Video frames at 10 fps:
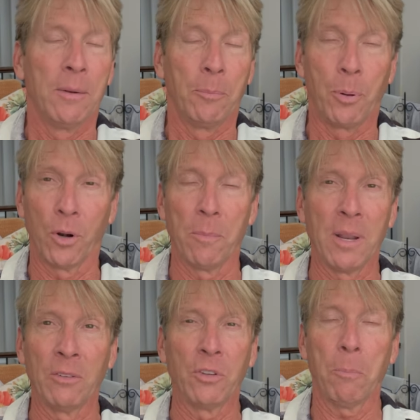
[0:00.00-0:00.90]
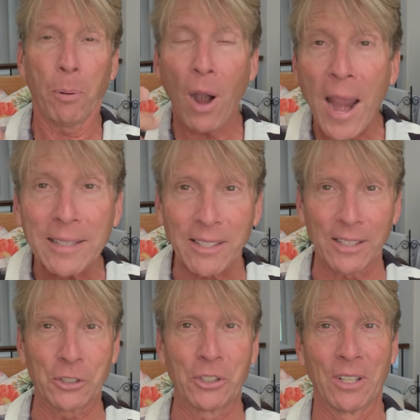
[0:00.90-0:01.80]
put them into
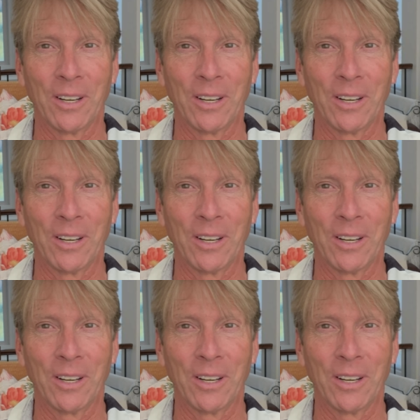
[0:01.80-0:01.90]
practice.